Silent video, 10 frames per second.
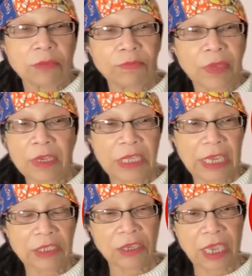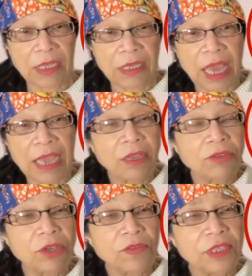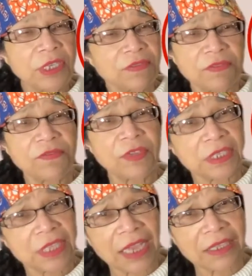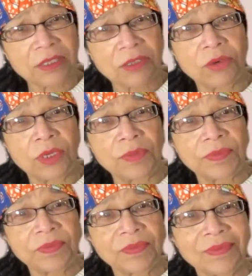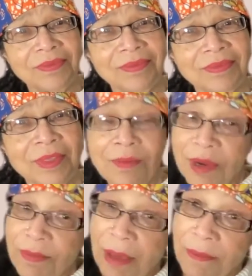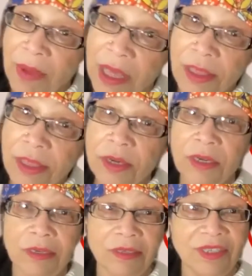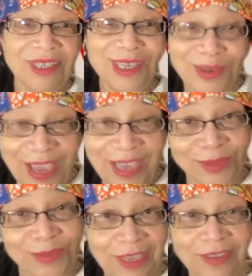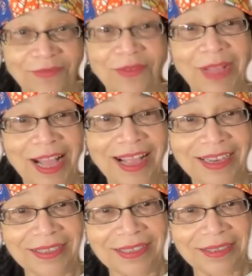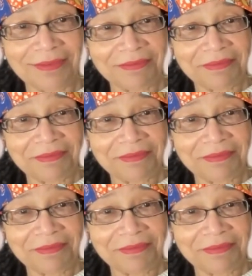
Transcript: barely educated. I don't know if she even finished high school. But my mother, she graduated from college,